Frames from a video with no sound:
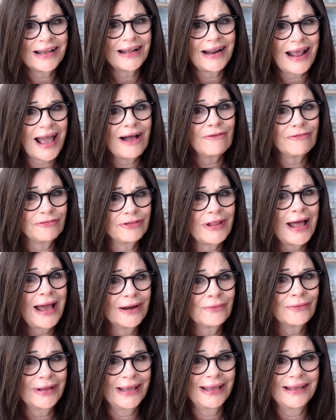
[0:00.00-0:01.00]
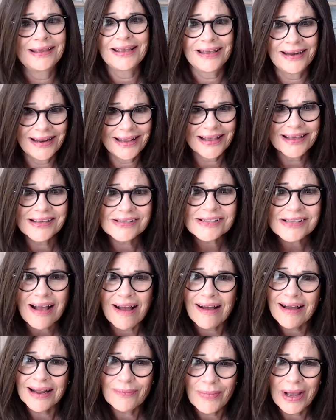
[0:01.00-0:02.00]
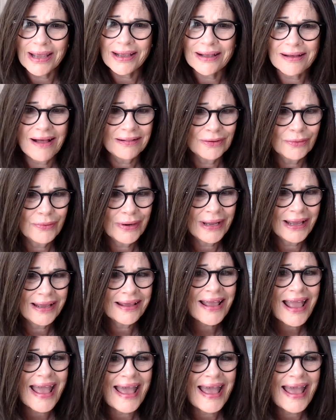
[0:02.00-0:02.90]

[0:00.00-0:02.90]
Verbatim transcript: at how flattering it is on my coloring,